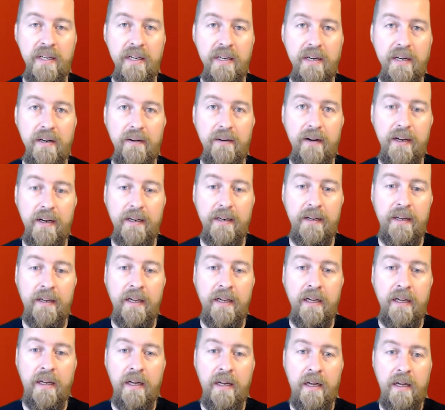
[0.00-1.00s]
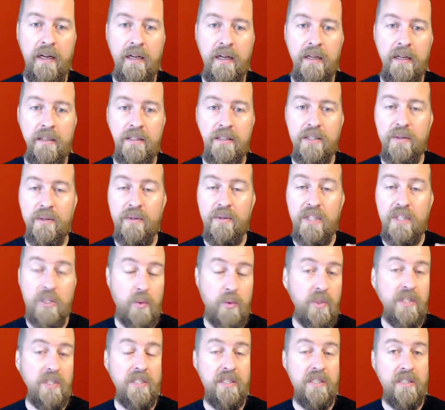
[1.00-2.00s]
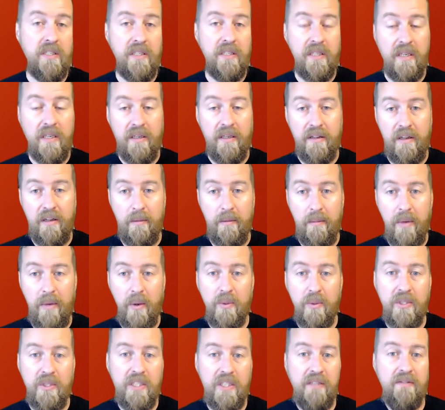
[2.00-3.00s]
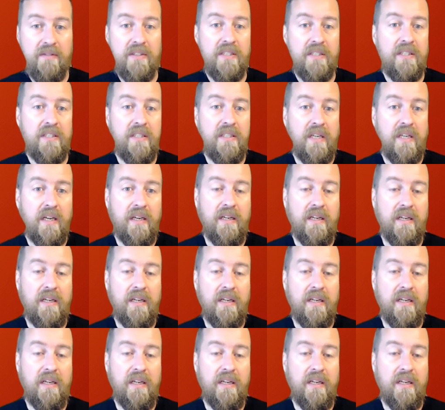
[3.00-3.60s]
All right. So this was the motives,